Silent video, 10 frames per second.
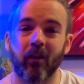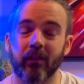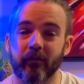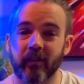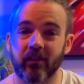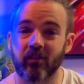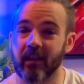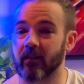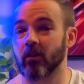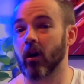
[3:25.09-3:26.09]
on the fish
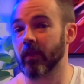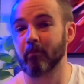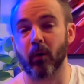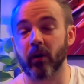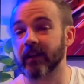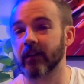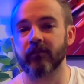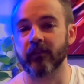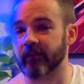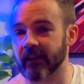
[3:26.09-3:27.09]
is not the body
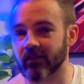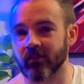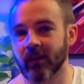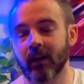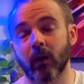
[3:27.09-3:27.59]
of the fish